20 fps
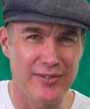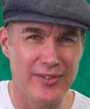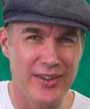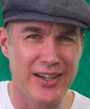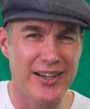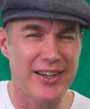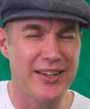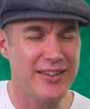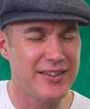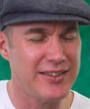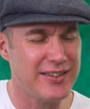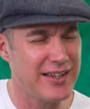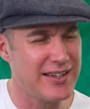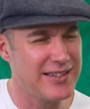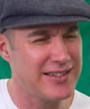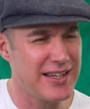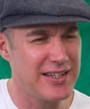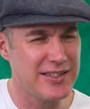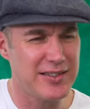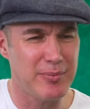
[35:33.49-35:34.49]
Uh, that
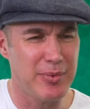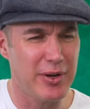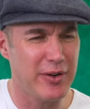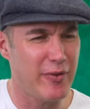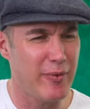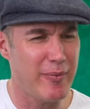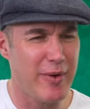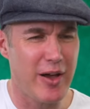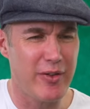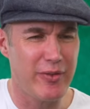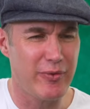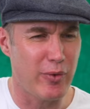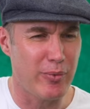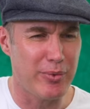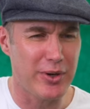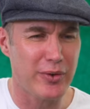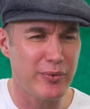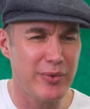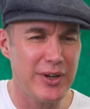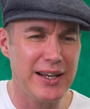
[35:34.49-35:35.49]
sounds a bit of a mouthful,
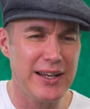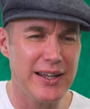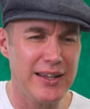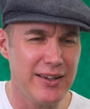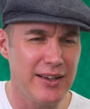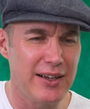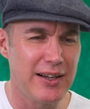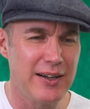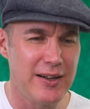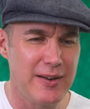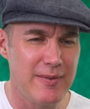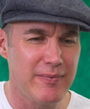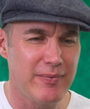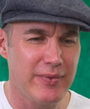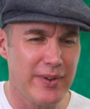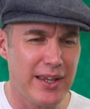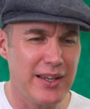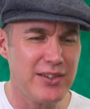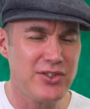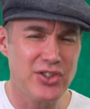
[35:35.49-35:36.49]
but it really
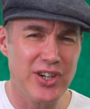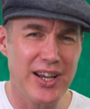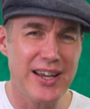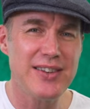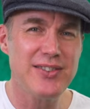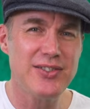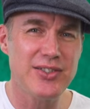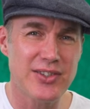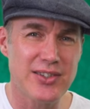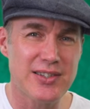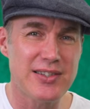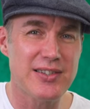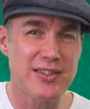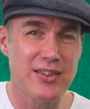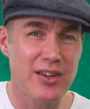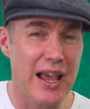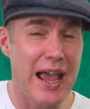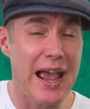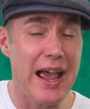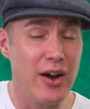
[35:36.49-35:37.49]
it changes
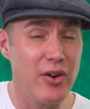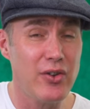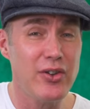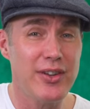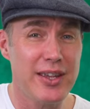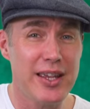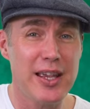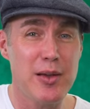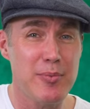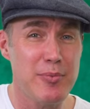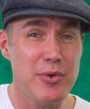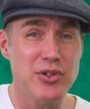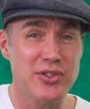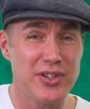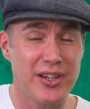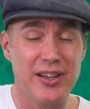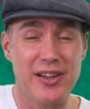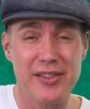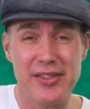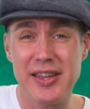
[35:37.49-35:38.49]
how you hear
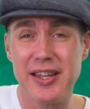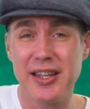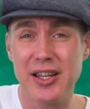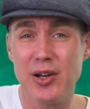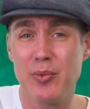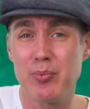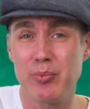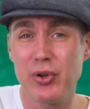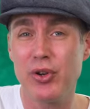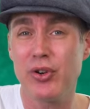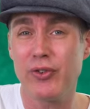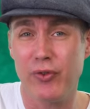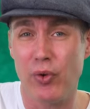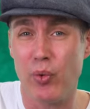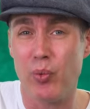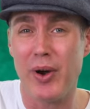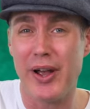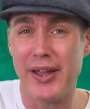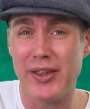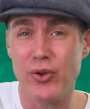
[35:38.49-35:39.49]
music. I think in a beautiful
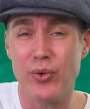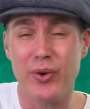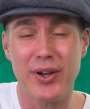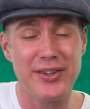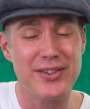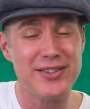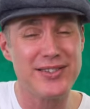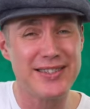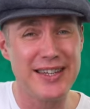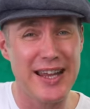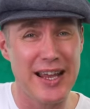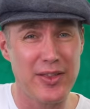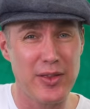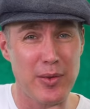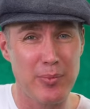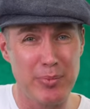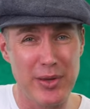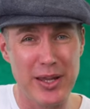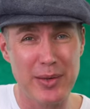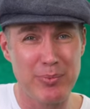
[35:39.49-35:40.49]
way. You understand the
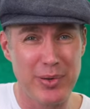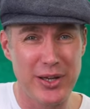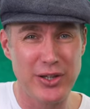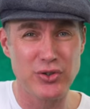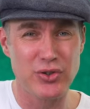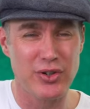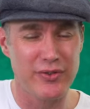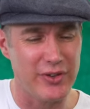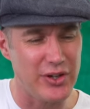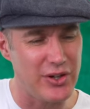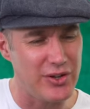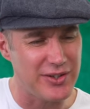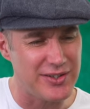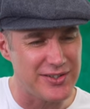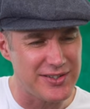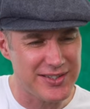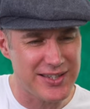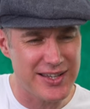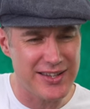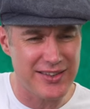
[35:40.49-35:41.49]
big picture of it. You can
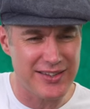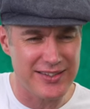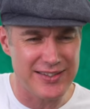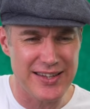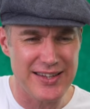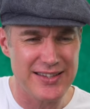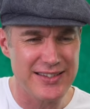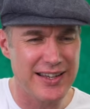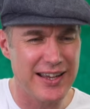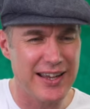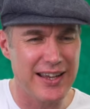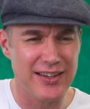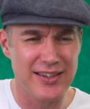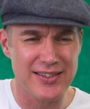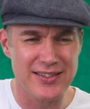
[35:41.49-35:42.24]
see the detail.